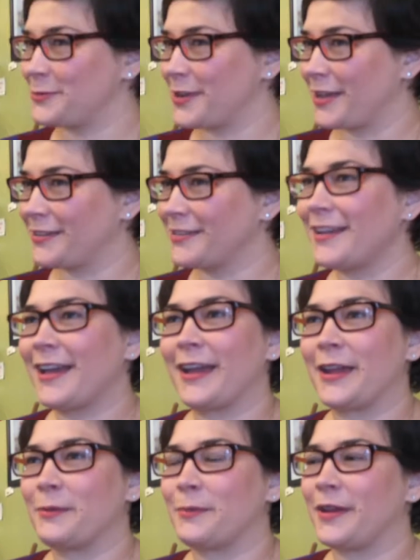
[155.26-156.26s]
much as you
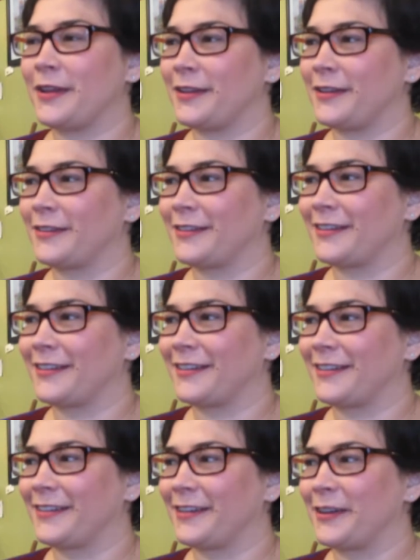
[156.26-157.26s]
can. I am a
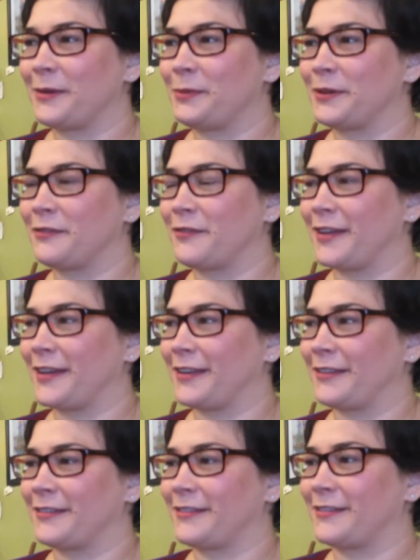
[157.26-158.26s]
big
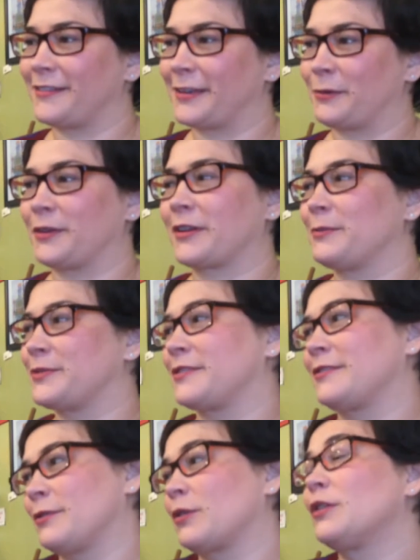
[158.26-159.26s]
fan, like when it
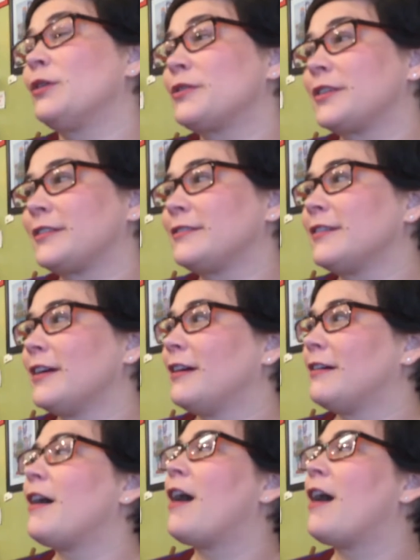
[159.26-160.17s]
comes to clothing.